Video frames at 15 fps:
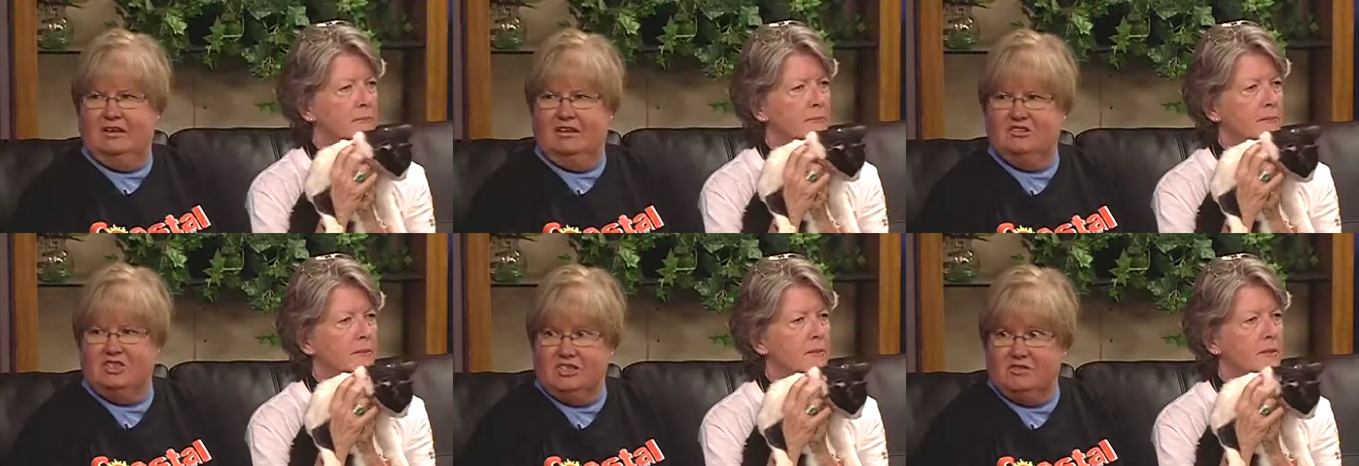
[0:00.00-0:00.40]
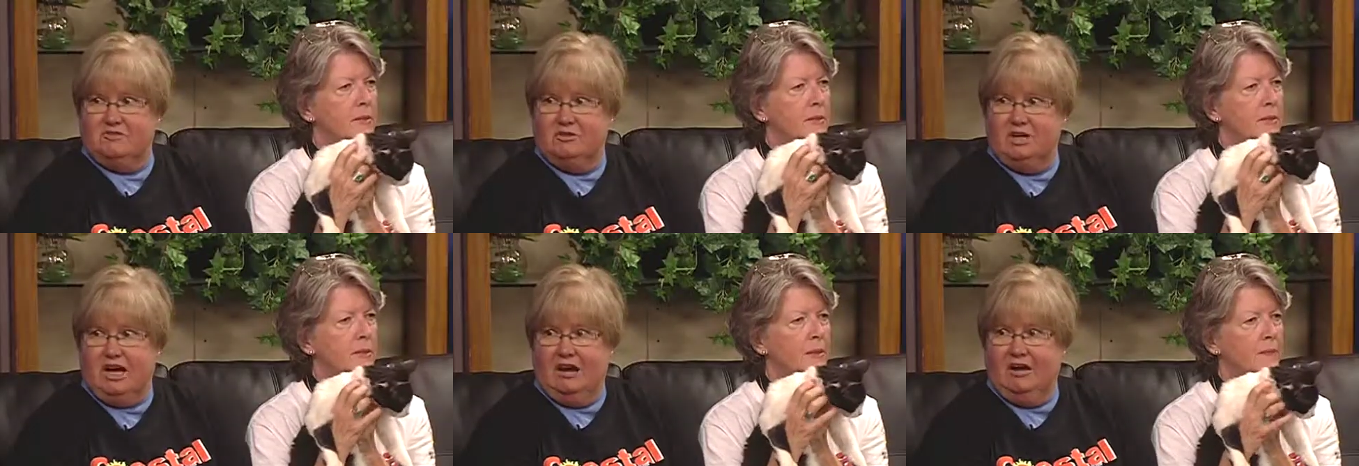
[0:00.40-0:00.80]
Speaker 1: just
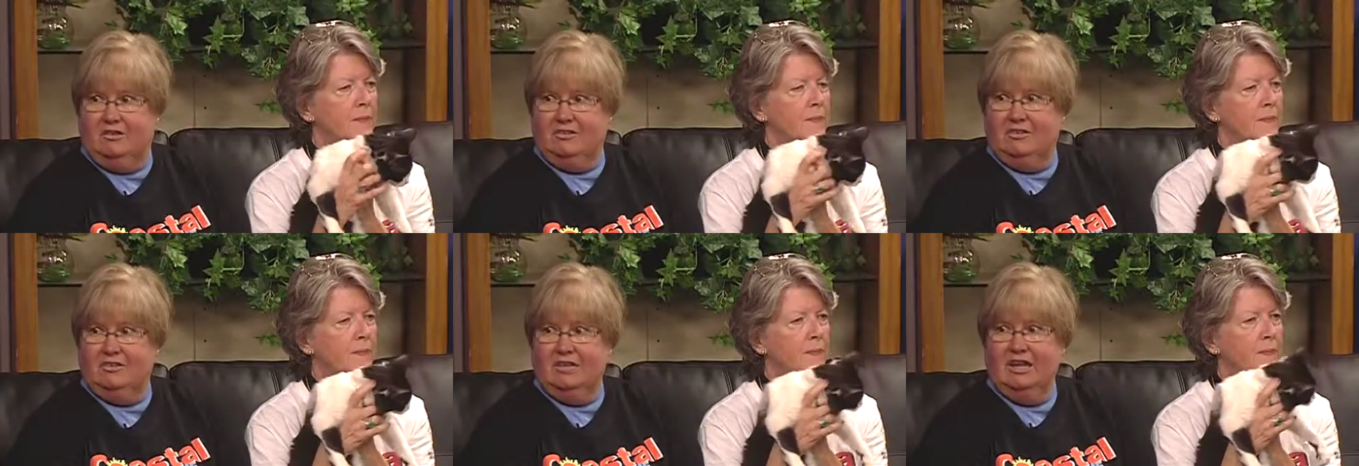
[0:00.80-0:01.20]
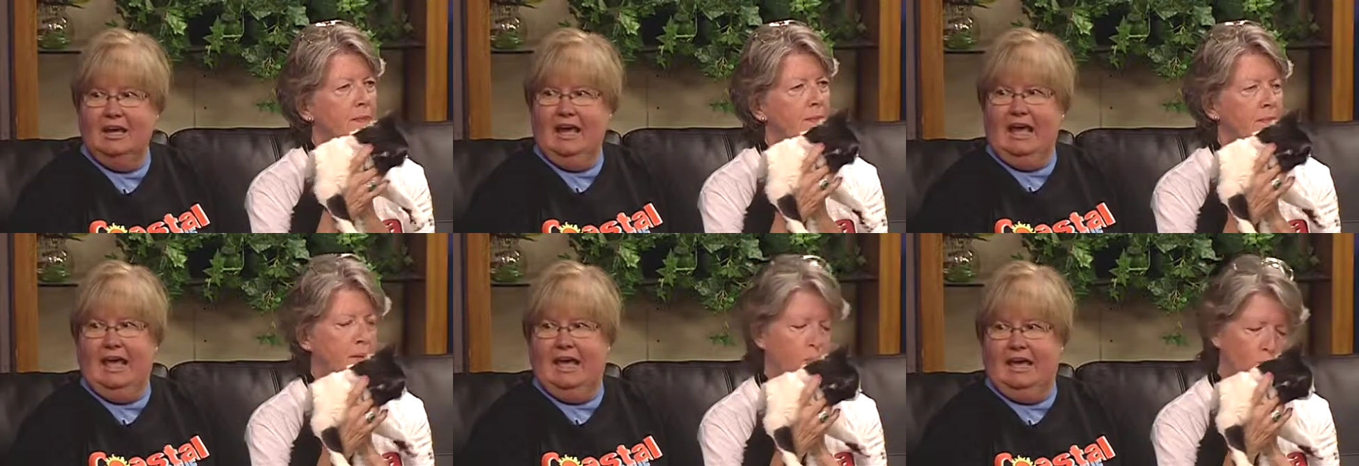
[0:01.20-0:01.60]
for dogs
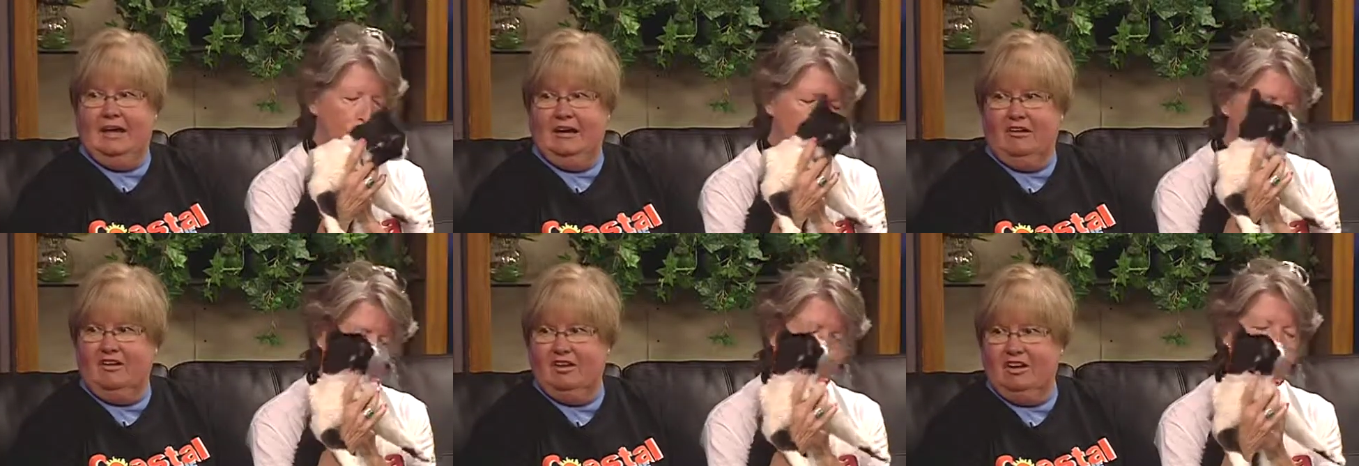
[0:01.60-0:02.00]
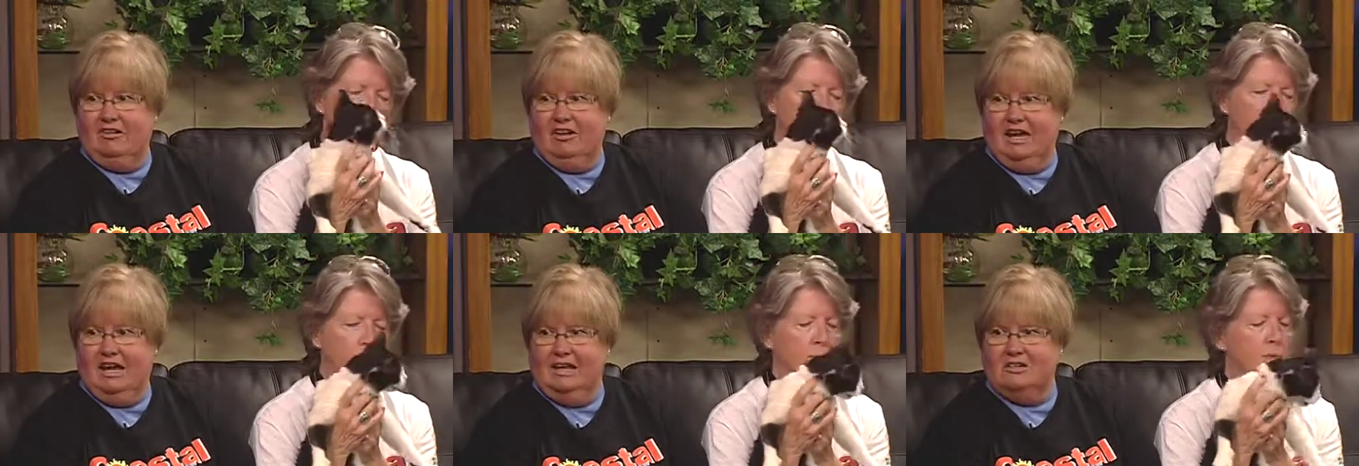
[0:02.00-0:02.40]
at our
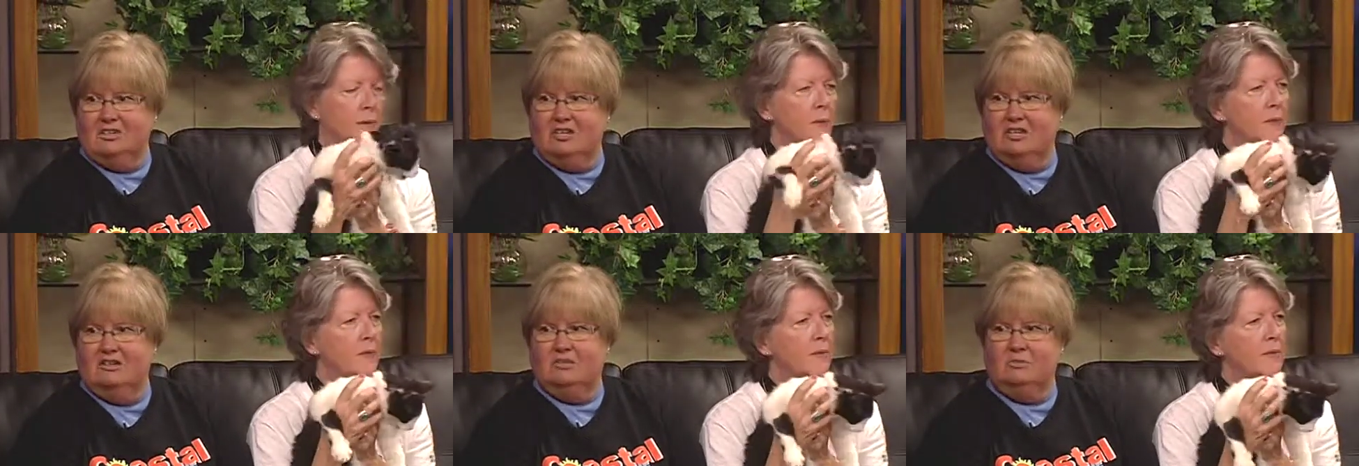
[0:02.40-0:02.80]
location,